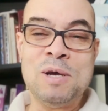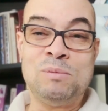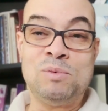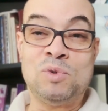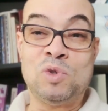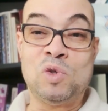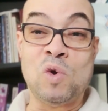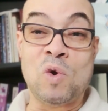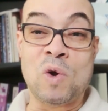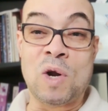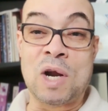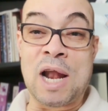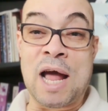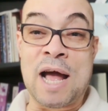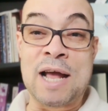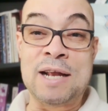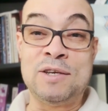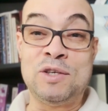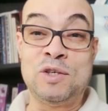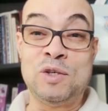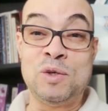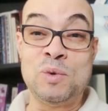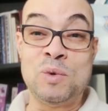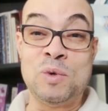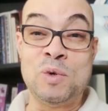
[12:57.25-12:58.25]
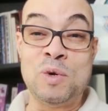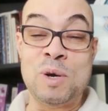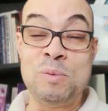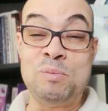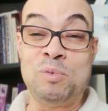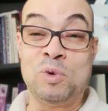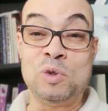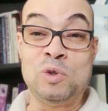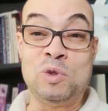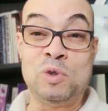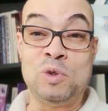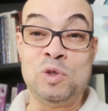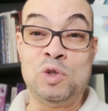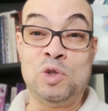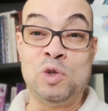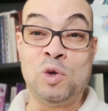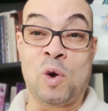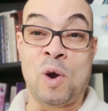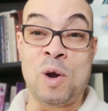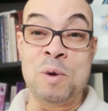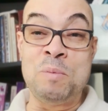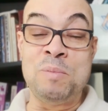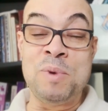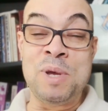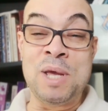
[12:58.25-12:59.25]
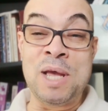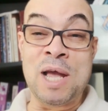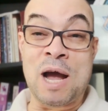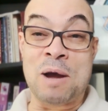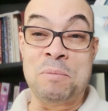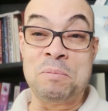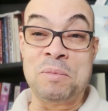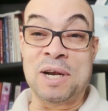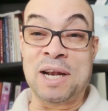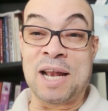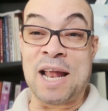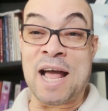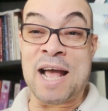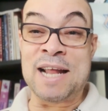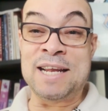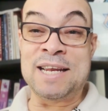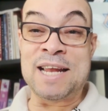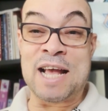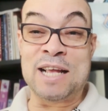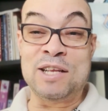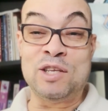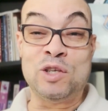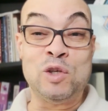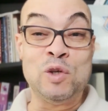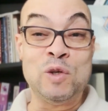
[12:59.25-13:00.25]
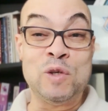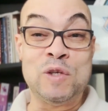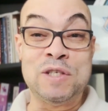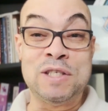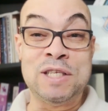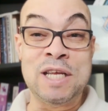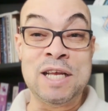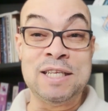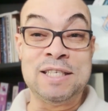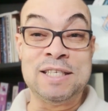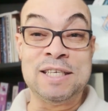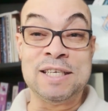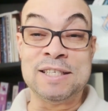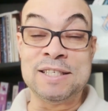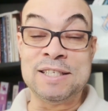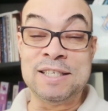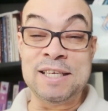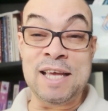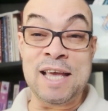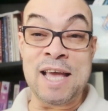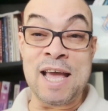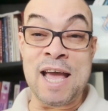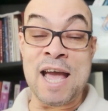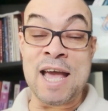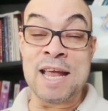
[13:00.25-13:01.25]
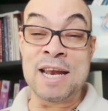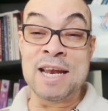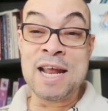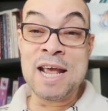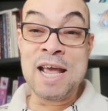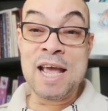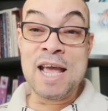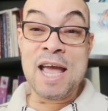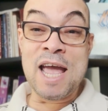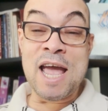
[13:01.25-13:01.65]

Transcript: So glad you were able to join me. I'm glad that you stayed till the end.